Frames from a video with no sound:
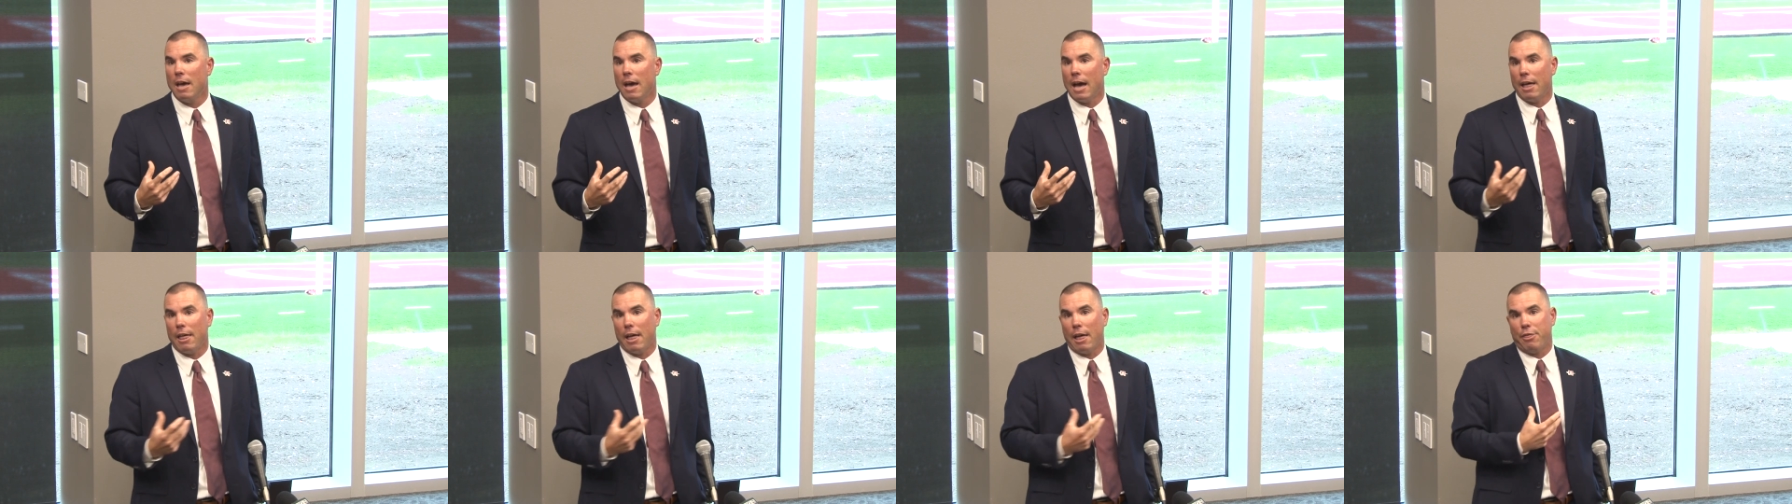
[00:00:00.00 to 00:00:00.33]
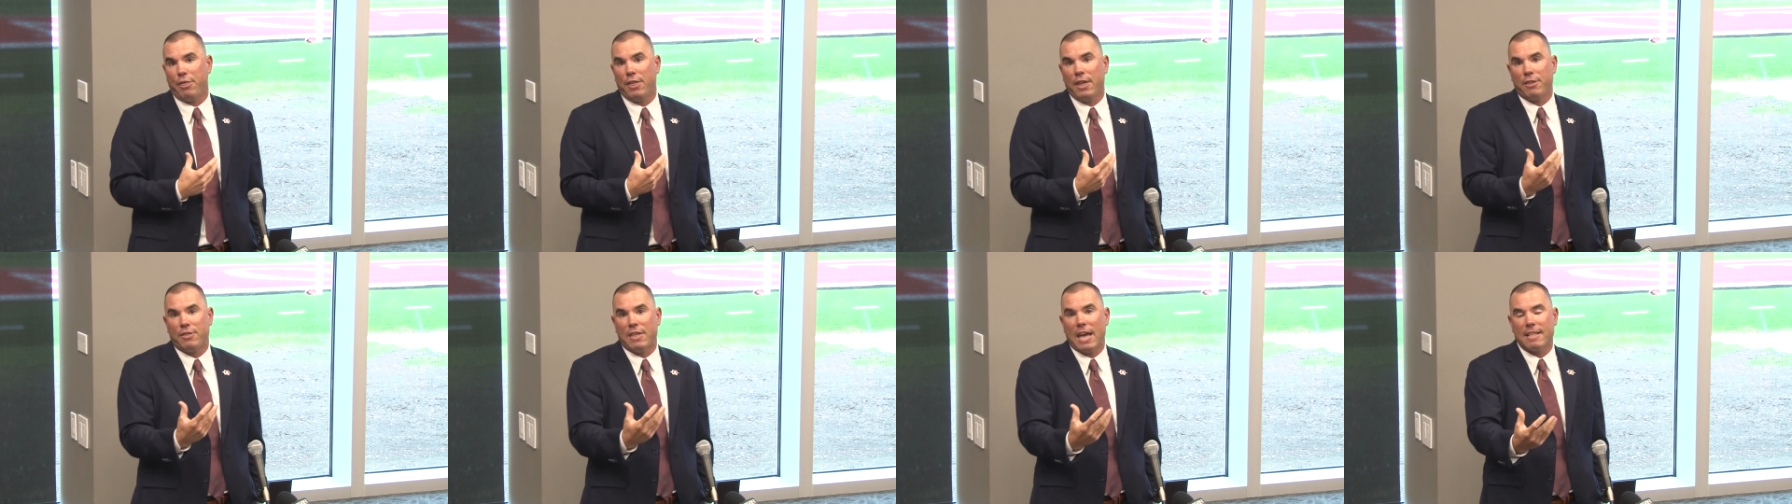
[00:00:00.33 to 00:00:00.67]
I, I
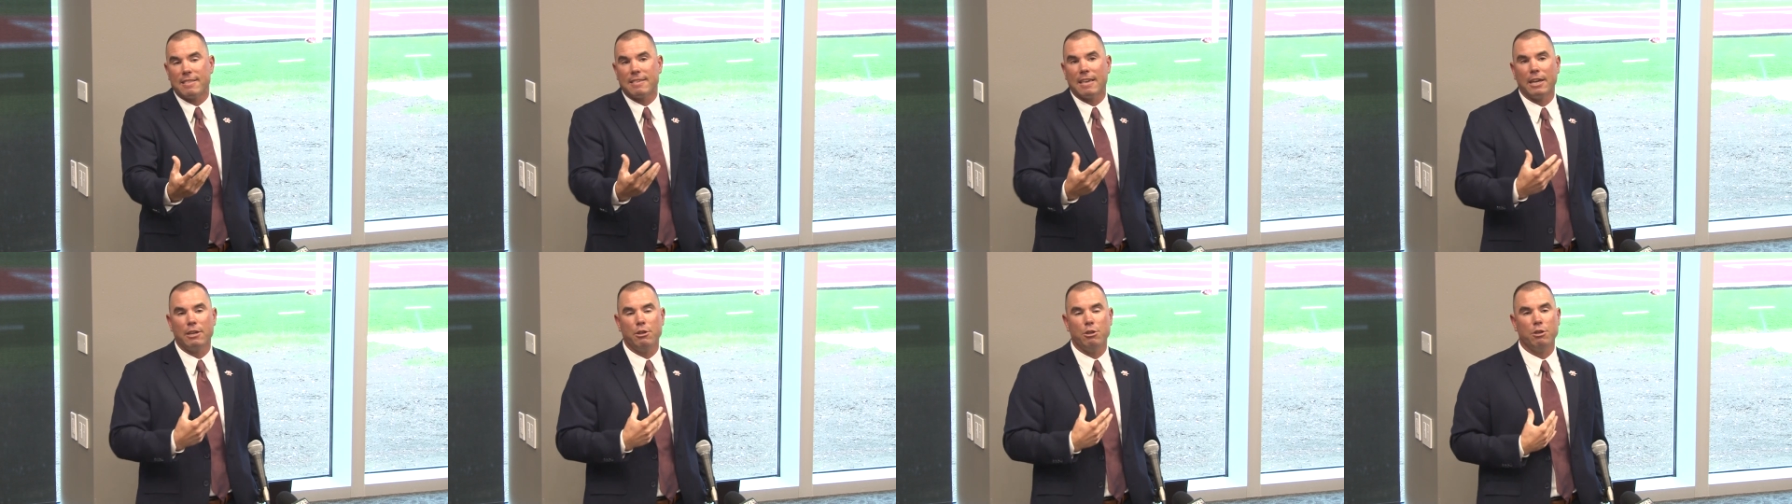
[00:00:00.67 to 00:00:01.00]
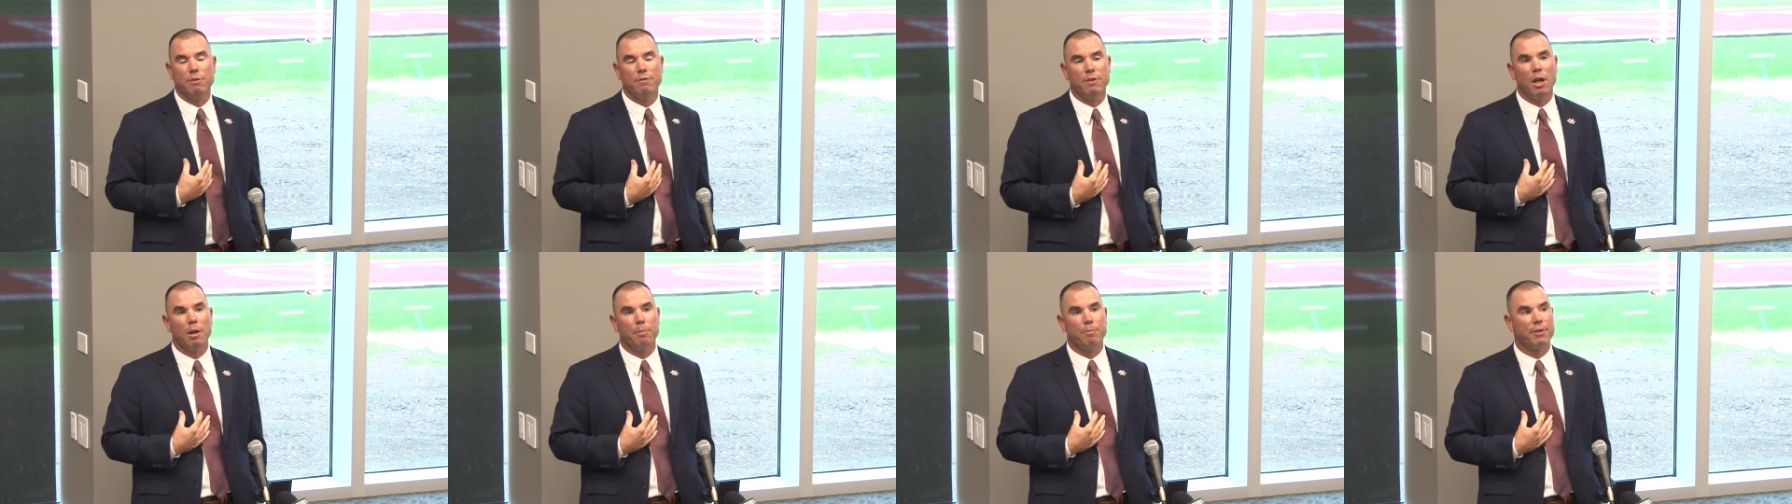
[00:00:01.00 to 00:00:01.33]
think that's how you
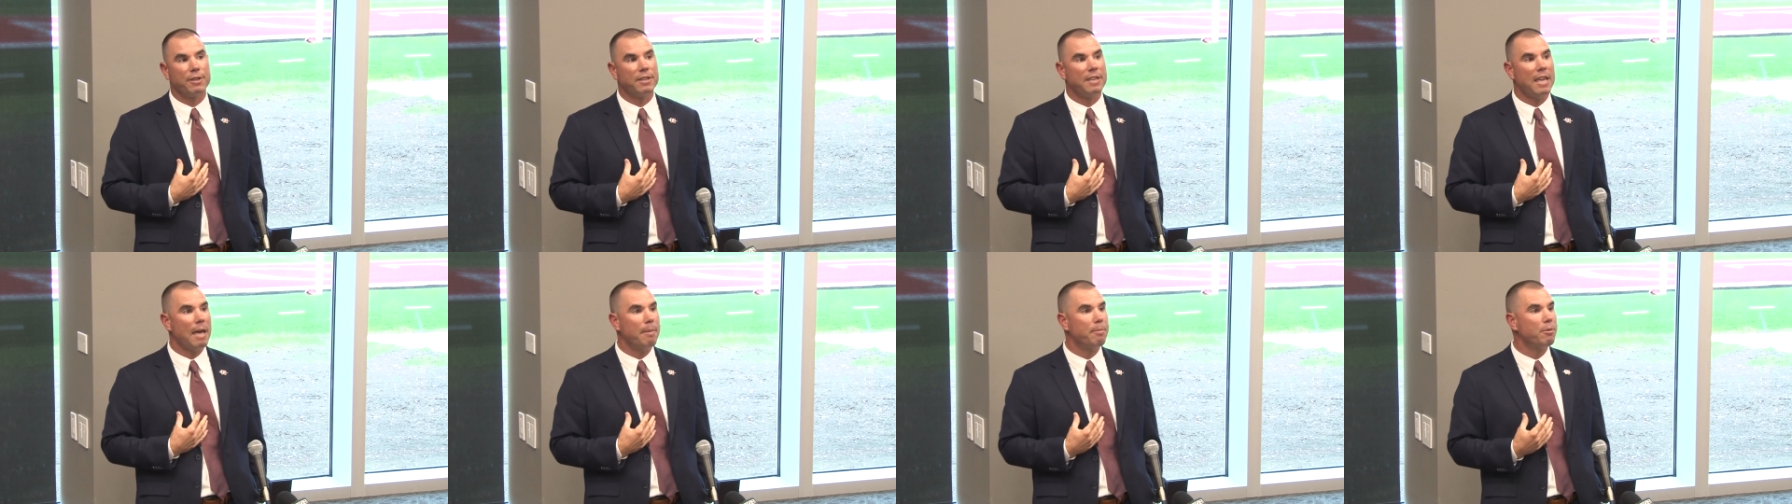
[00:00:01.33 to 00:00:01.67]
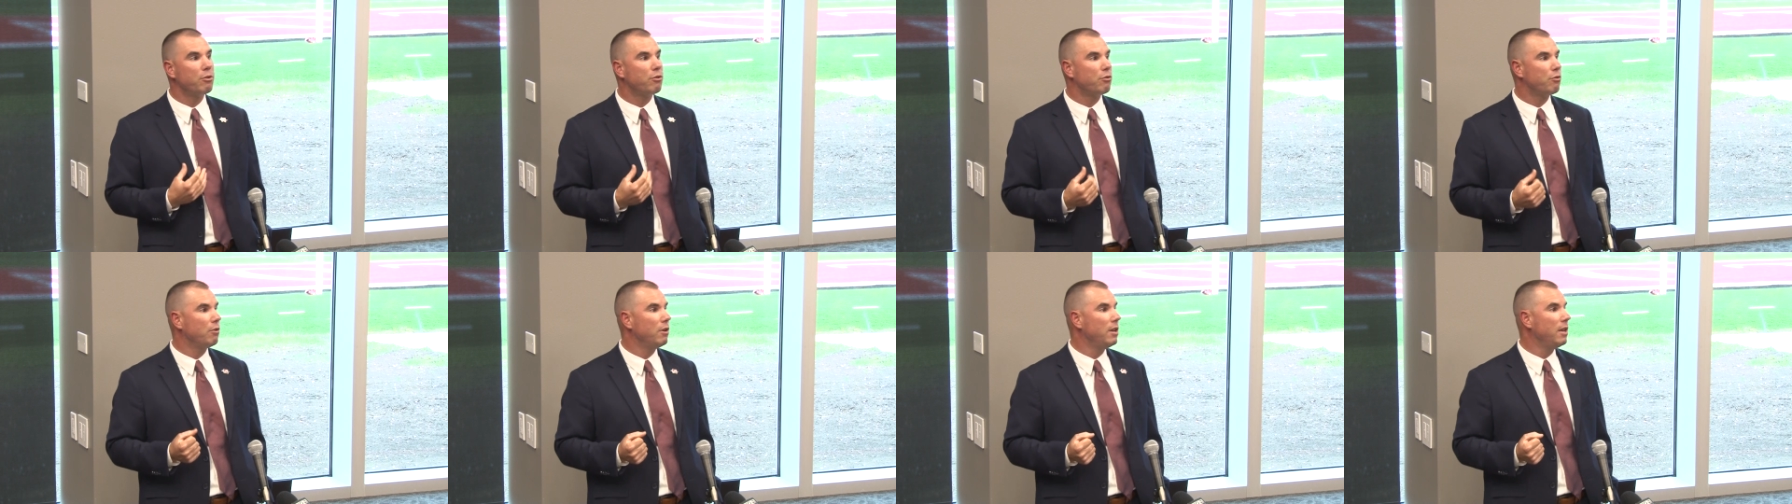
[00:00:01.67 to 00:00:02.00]
develop the
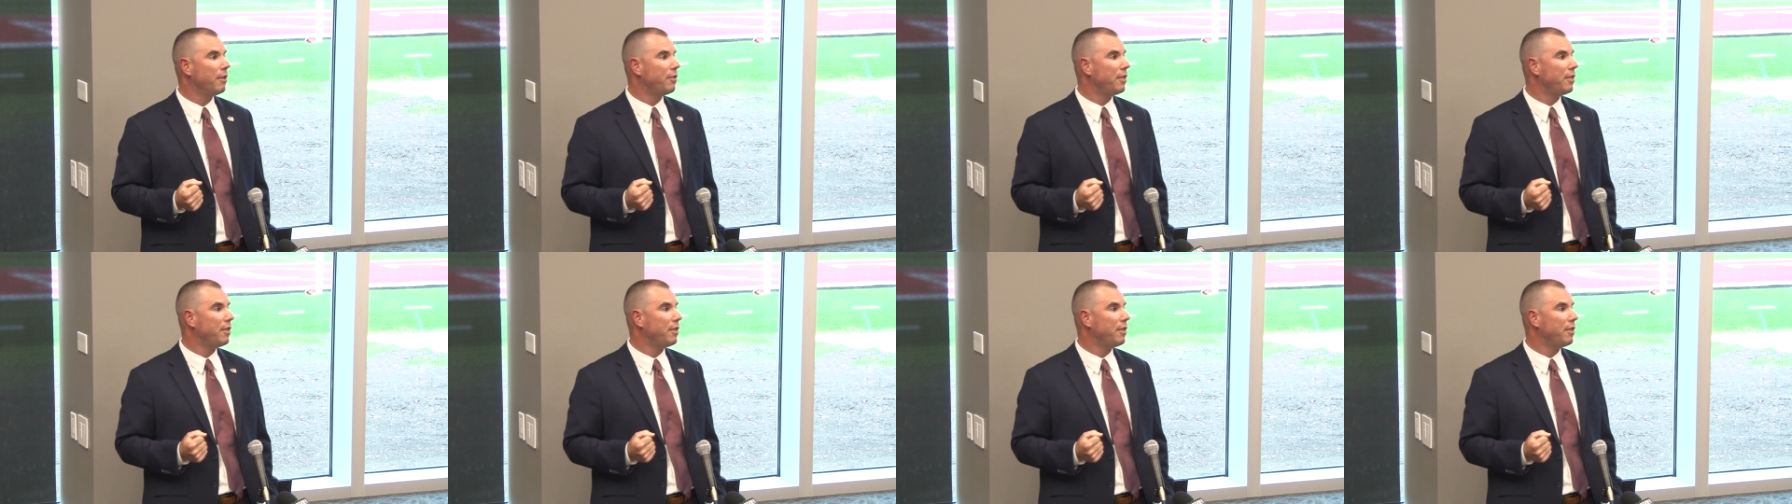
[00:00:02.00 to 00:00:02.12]
chemistry.